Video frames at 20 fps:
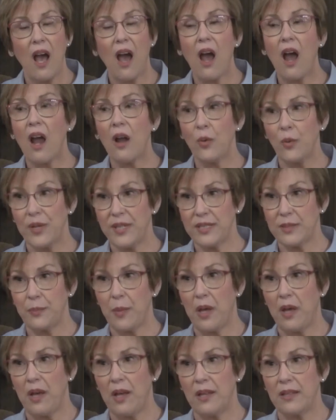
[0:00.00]
our
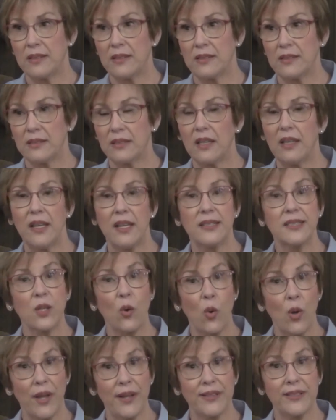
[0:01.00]
response is
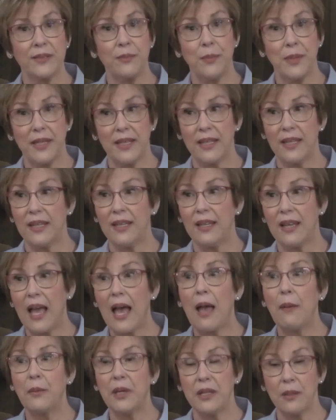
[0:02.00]
going to be,
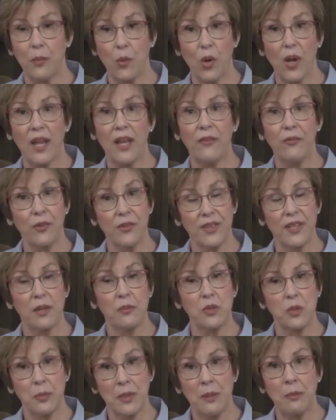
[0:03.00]
I'm going to pray for
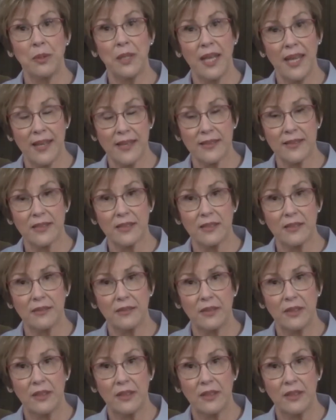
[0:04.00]
them to be blessed.